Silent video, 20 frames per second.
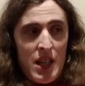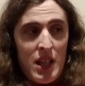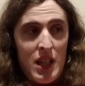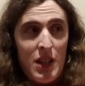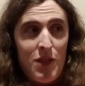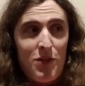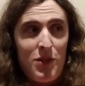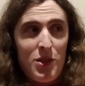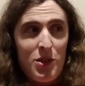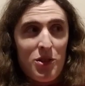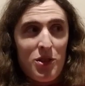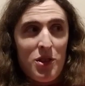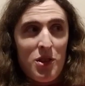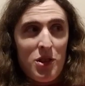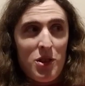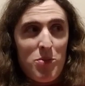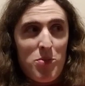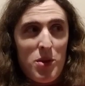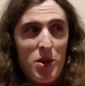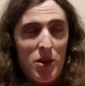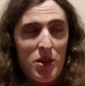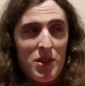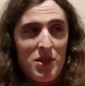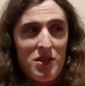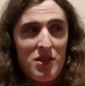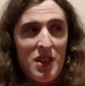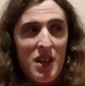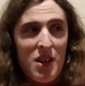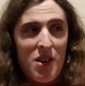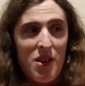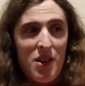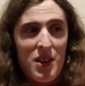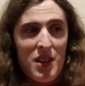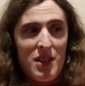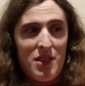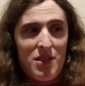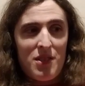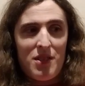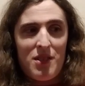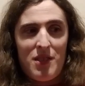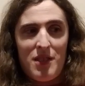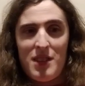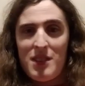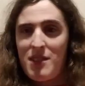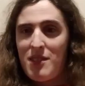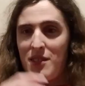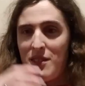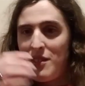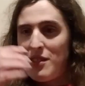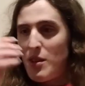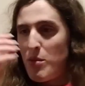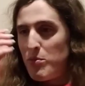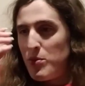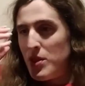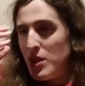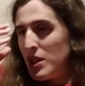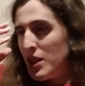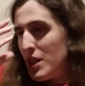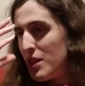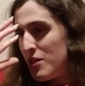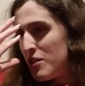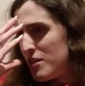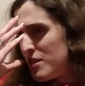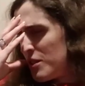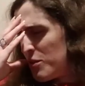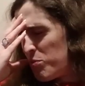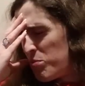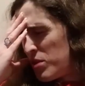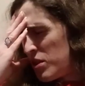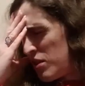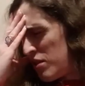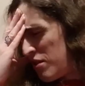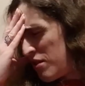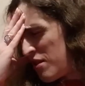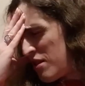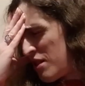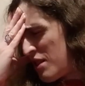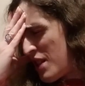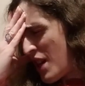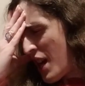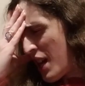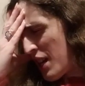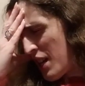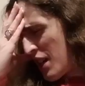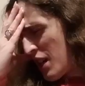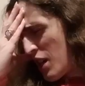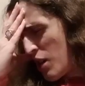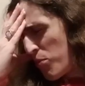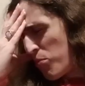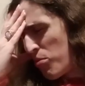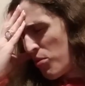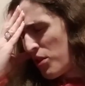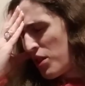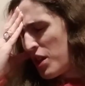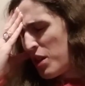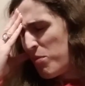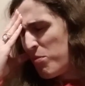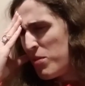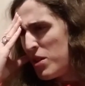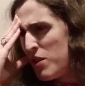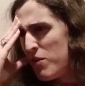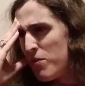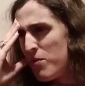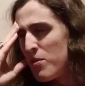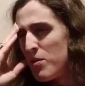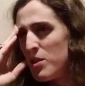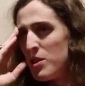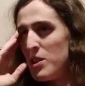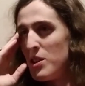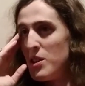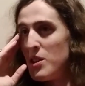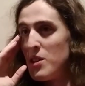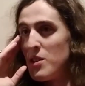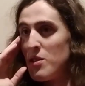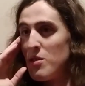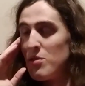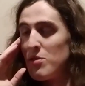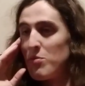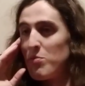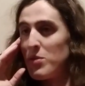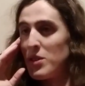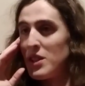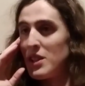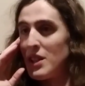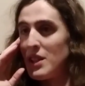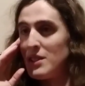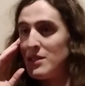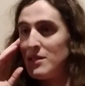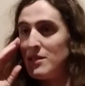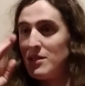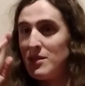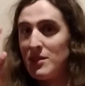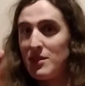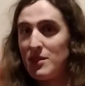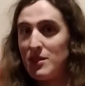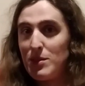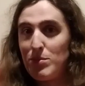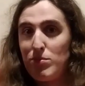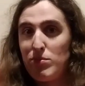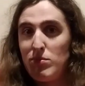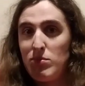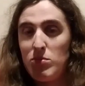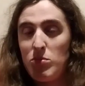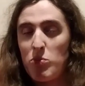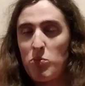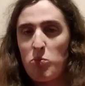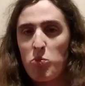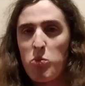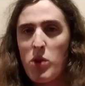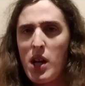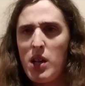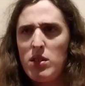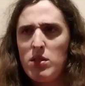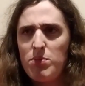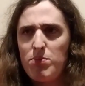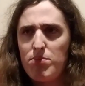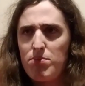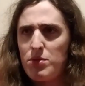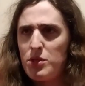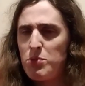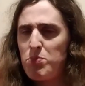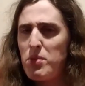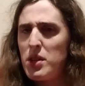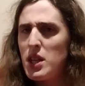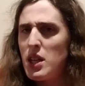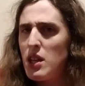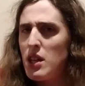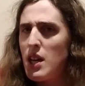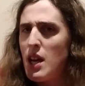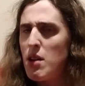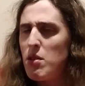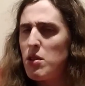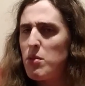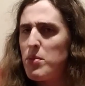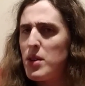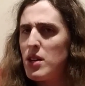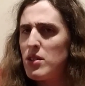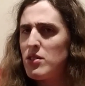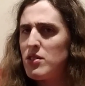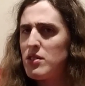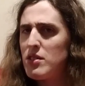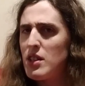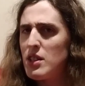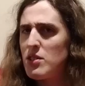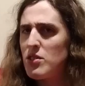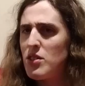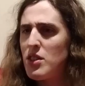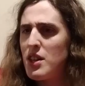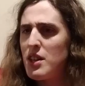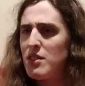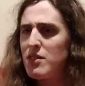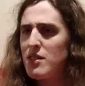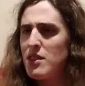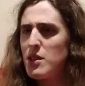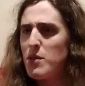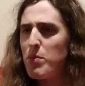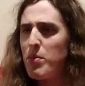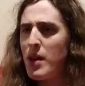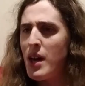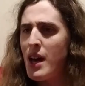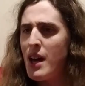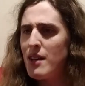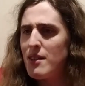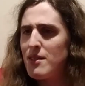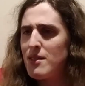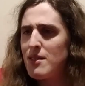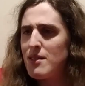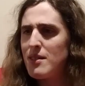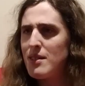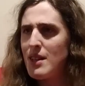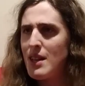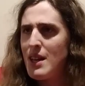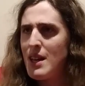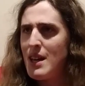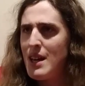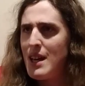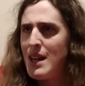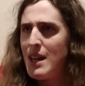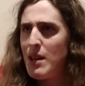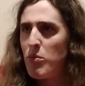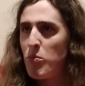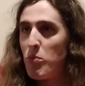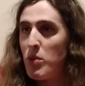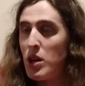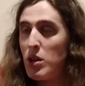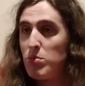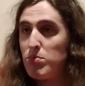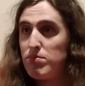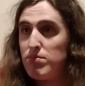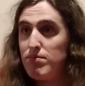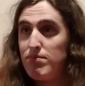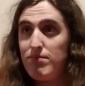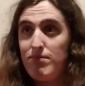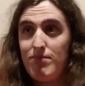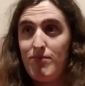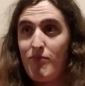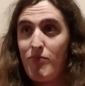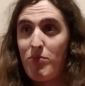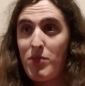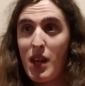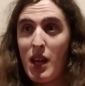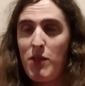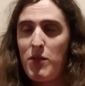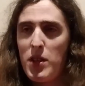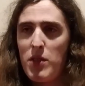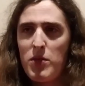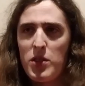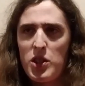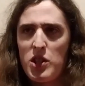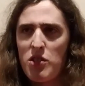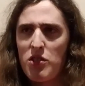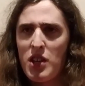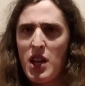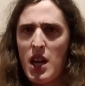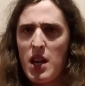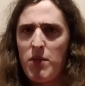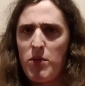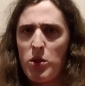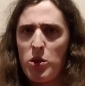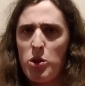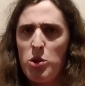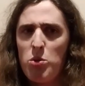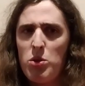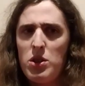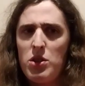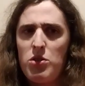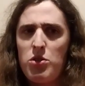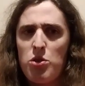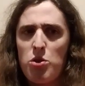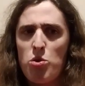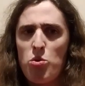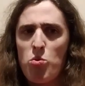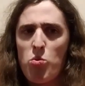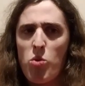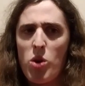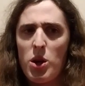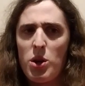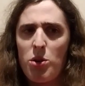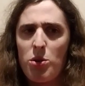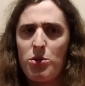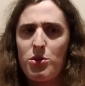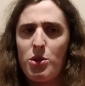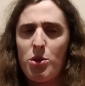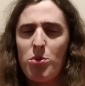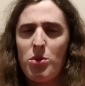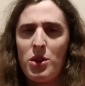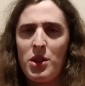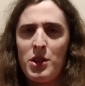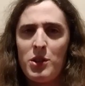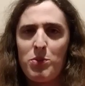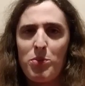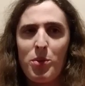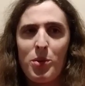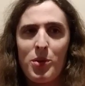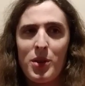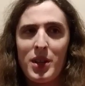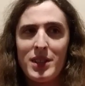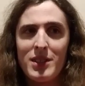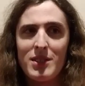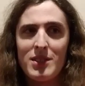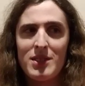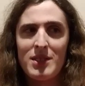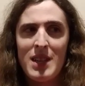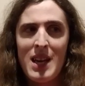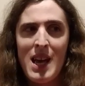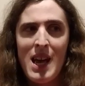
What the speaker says: It feels good to be able to say all this. This is something that's just been stacking up within me for years because, well, speaking out about such things in the past, well, I've even just kind of alluded to one or two of these points.